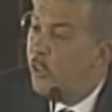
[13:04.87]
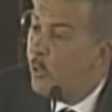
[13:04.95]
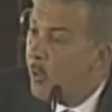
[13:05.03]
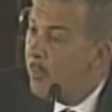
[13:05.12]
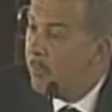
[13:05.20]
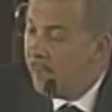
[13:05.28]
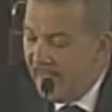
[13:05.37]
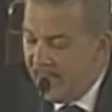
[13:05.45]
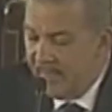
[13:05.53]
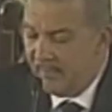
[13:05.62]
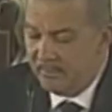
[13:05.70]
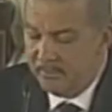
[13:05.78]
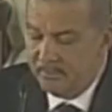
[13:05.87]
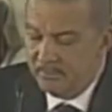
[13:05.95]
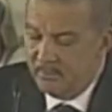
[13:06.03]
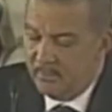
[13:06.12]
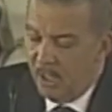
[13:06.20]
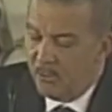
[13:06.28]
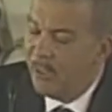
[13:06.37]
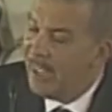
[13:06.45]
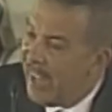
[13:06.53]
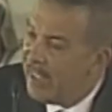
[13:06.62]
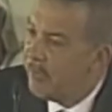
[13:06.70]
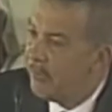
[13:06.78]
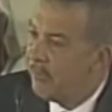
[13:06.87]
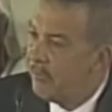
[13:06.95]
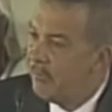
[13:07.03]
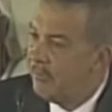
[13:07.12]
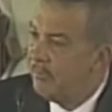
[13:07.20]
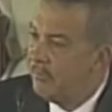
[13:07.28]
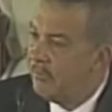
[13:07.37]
true meaning of life